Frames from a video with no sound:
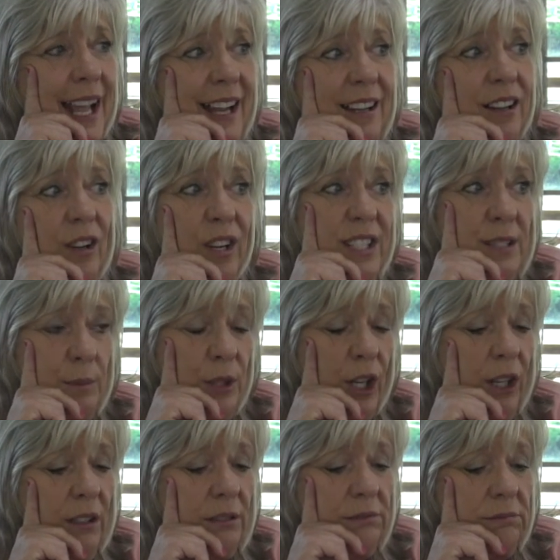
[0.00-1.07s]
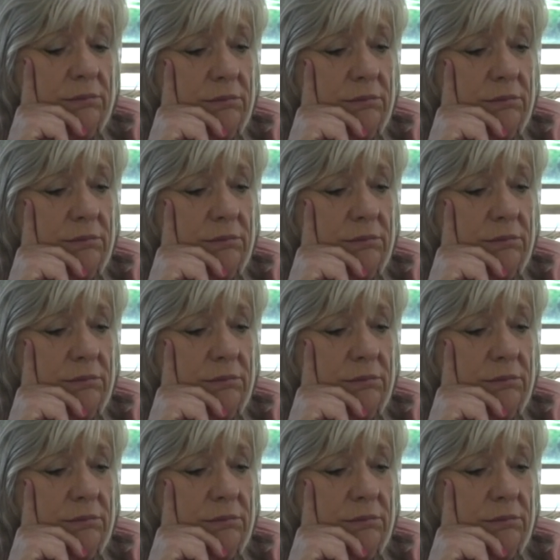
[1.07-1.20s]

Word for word: I could go get some dirt.